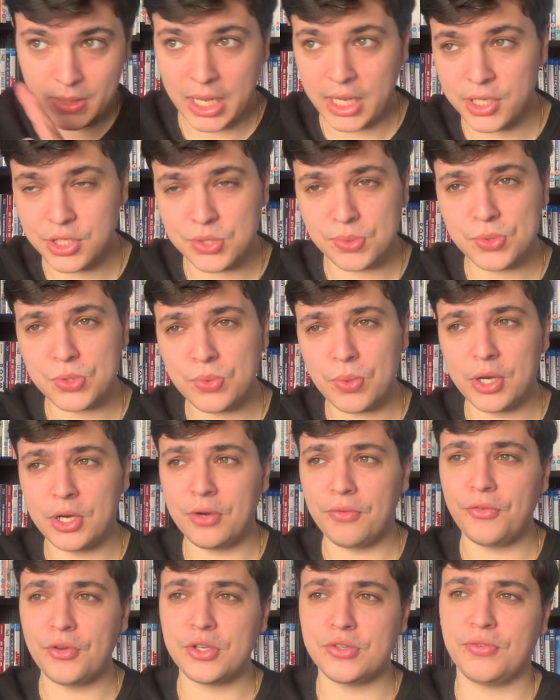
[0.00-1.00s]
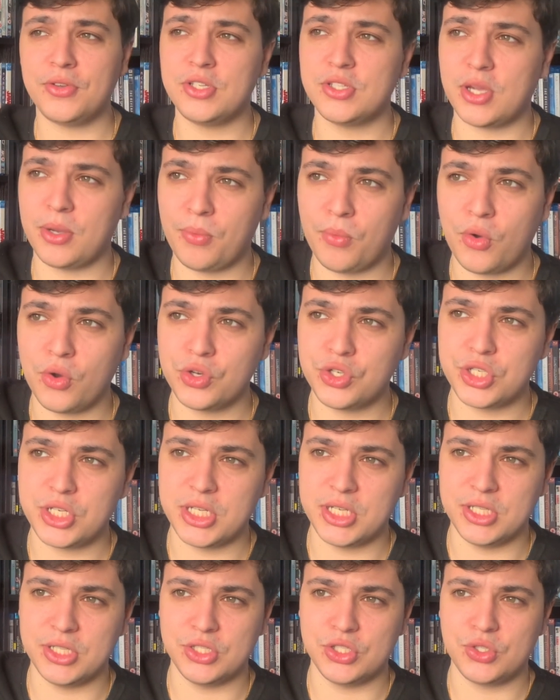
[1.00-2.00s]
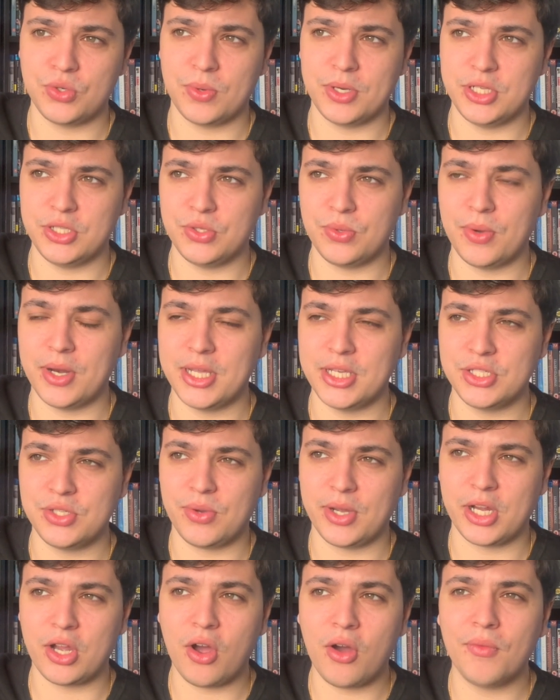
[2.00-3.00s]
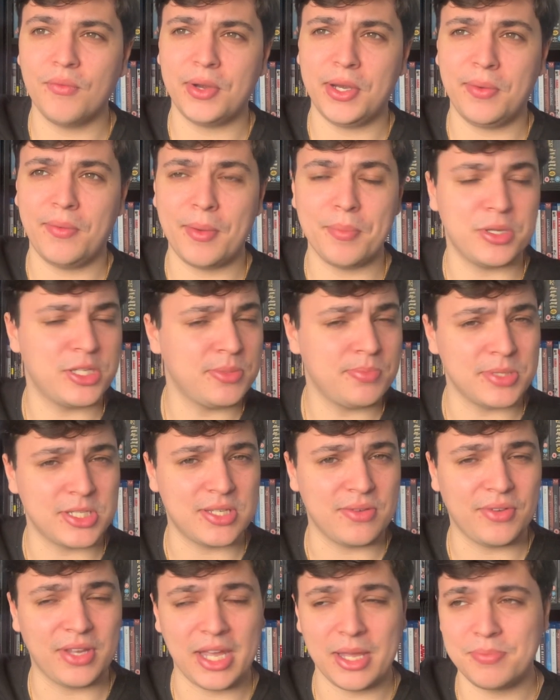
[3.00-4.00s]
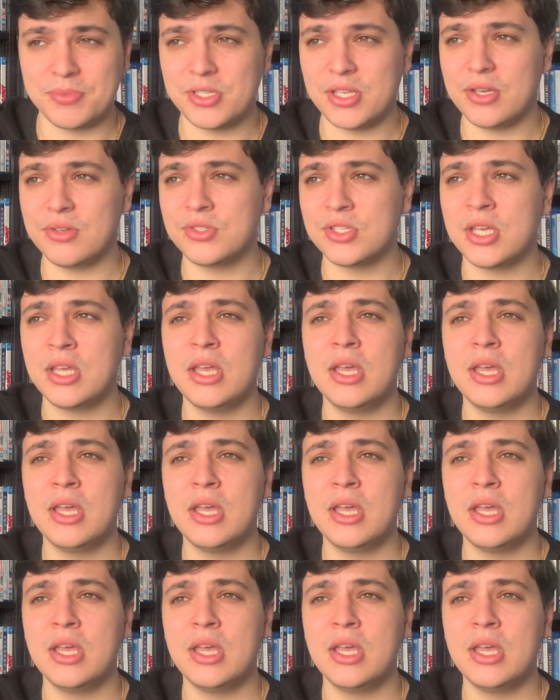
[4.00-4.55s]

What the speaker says: This was one of the first things I watched in 2020, so I can't really remember specific episodes,